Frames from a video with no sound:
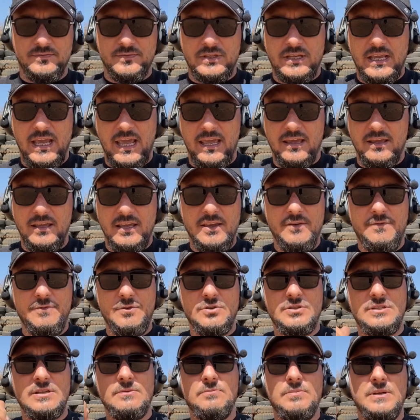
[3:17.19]
Okay, if you
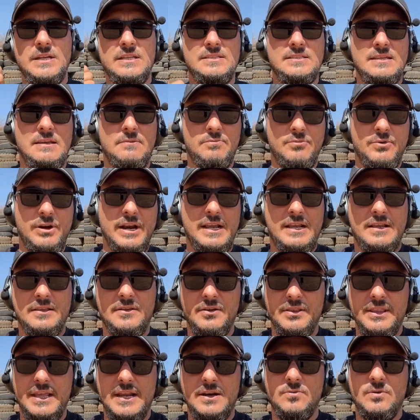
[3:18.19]
simply tap rack
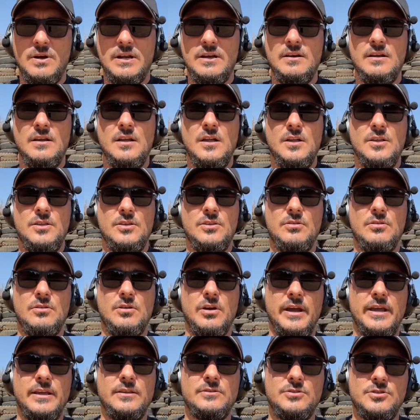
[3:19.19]
on that one, you're
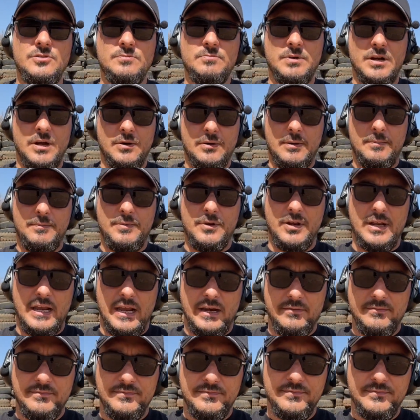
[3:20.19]
going to blow up your gun.